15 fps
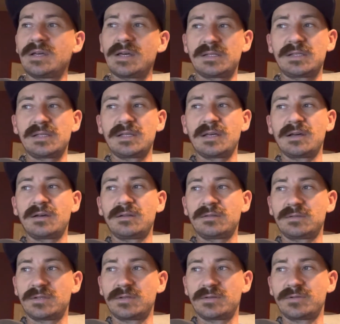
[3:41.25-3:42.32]
SEL,
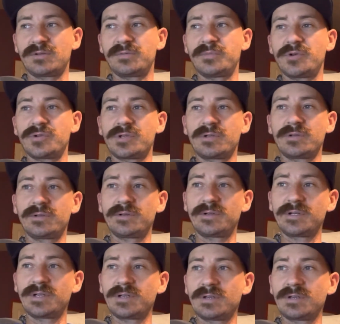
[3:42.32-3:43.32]
social emotional learning.